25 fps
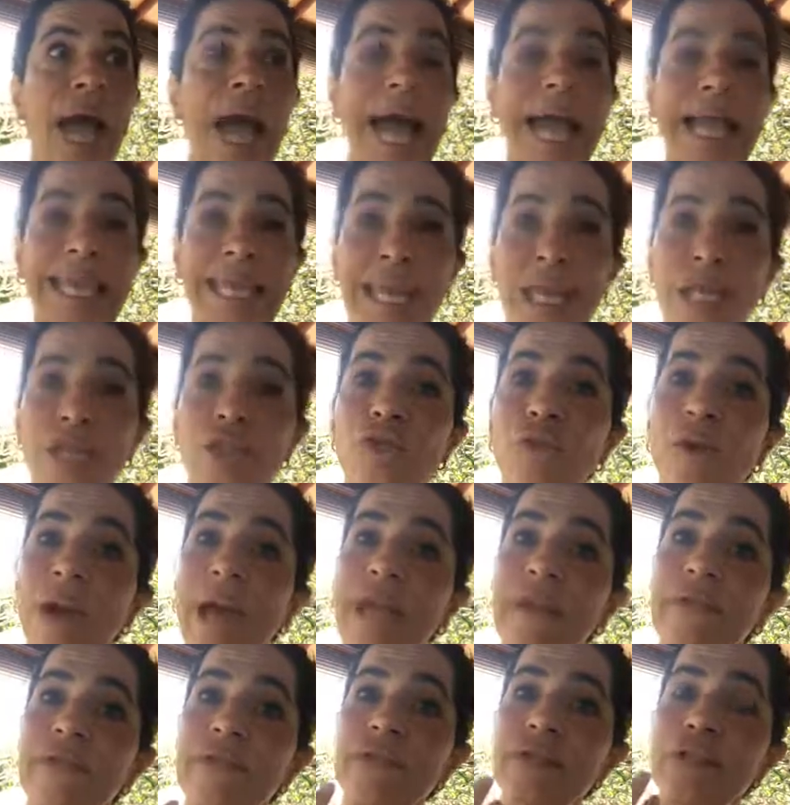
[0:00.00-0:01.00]
I can
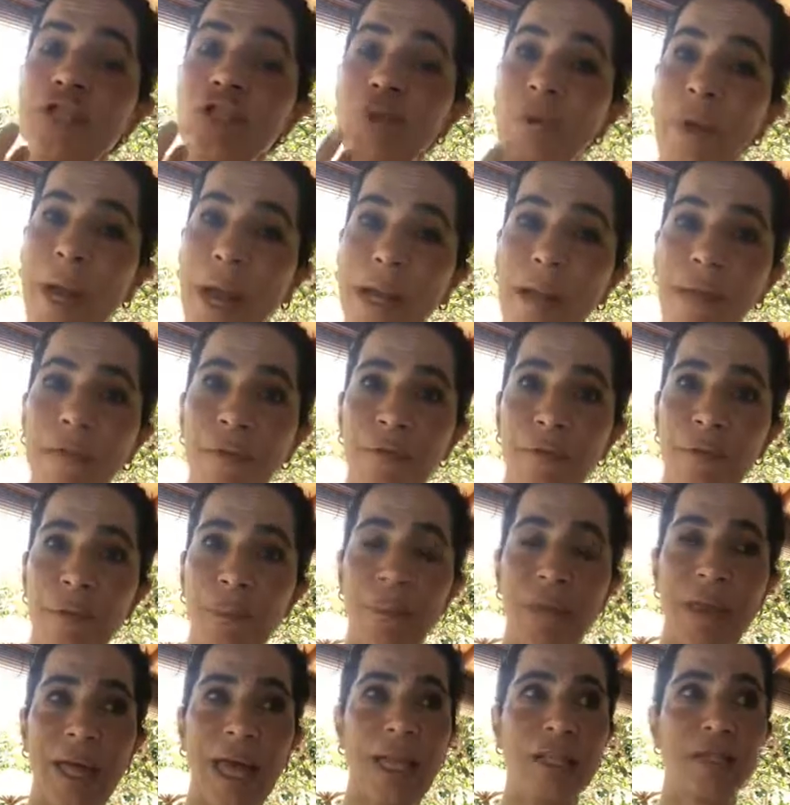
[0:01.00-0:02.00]
derive strength
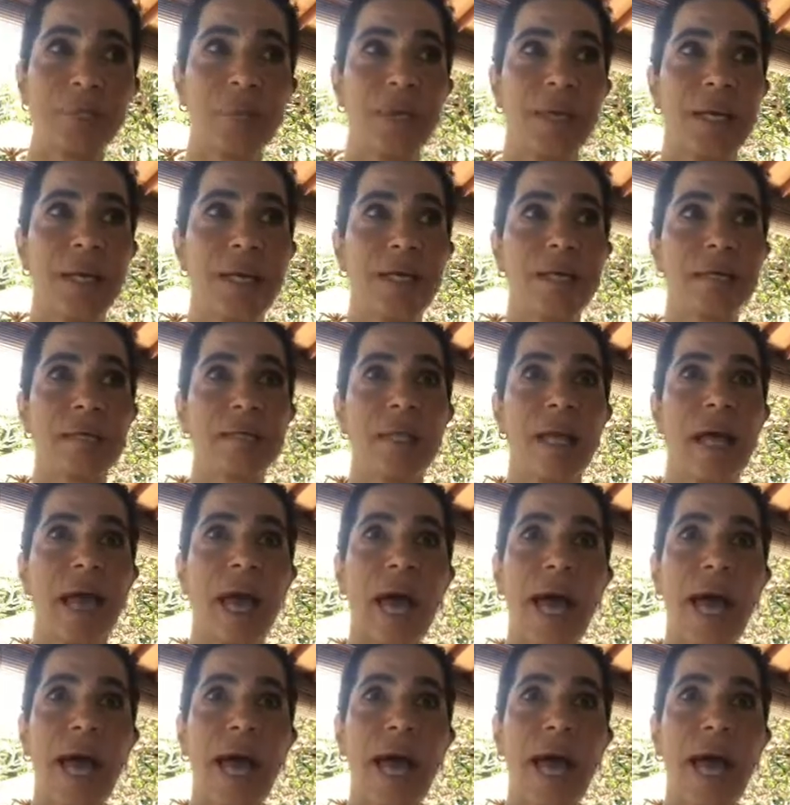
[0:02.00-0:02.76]
from that because